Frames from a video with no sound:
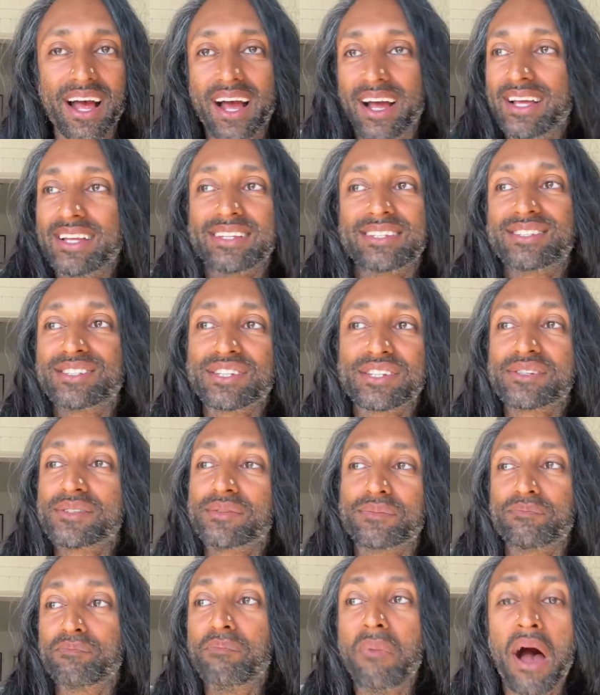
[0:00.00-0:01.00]
It's
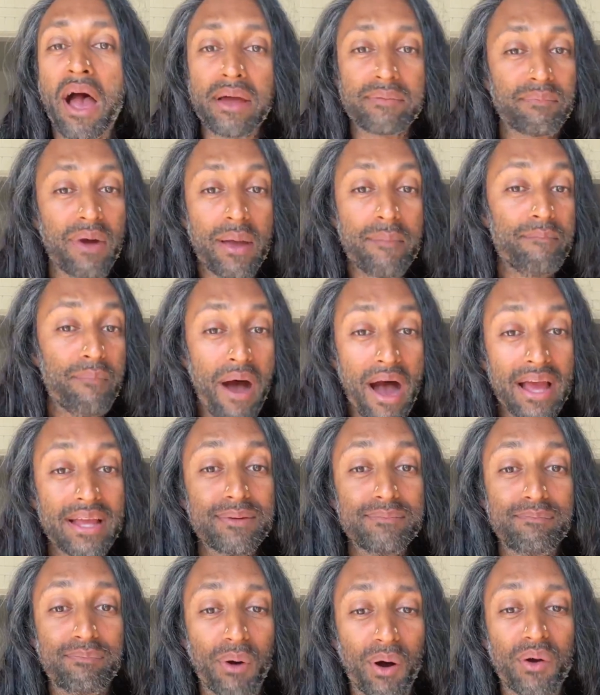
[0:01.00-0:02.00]
just, my
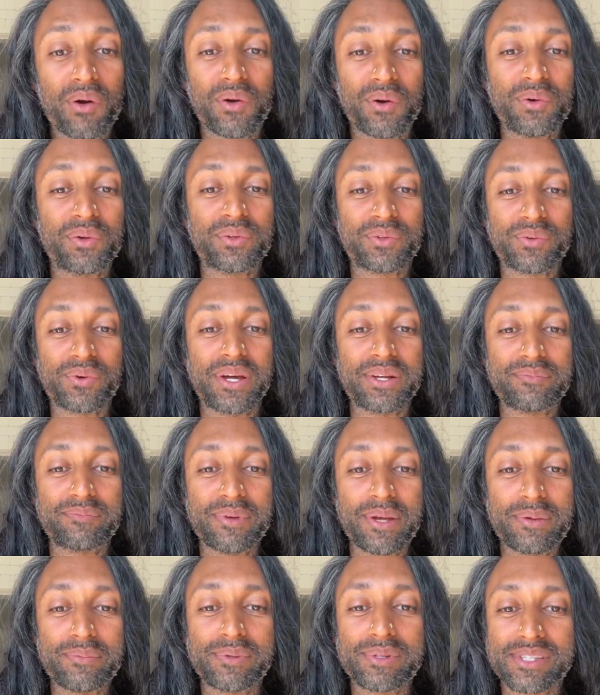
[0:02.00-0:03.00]
mind boggles when
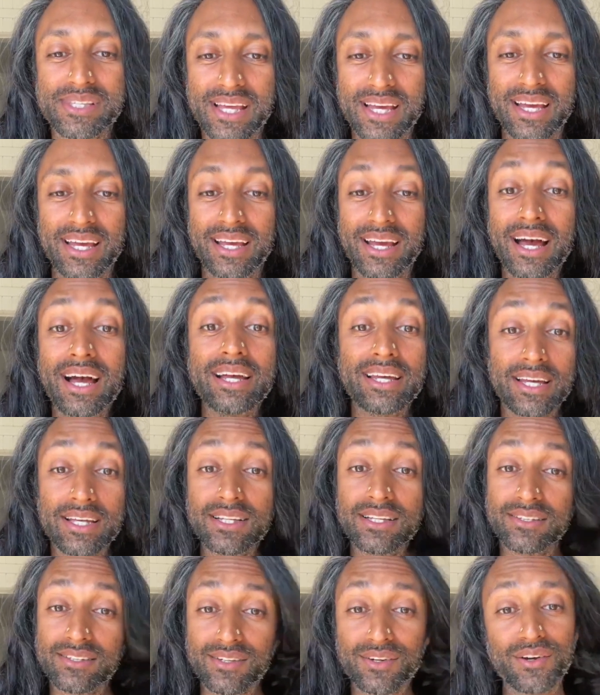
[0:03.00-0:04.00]
people say, yeah,
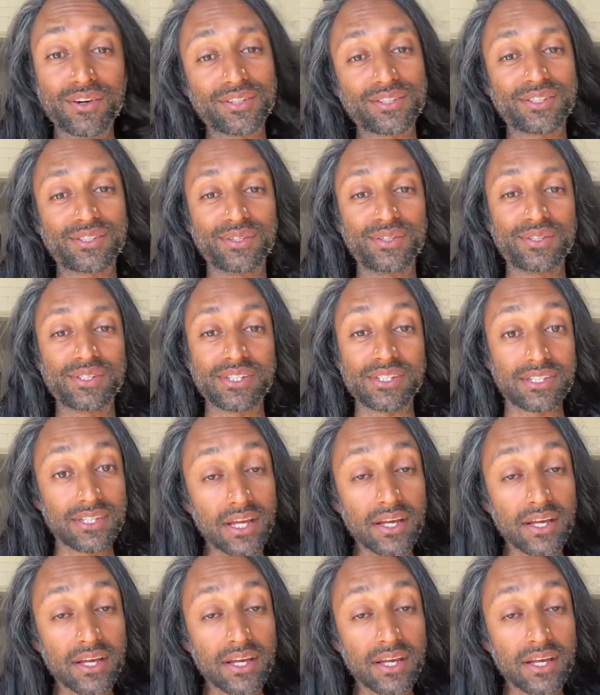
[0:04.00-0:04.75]
these are conscious orgies.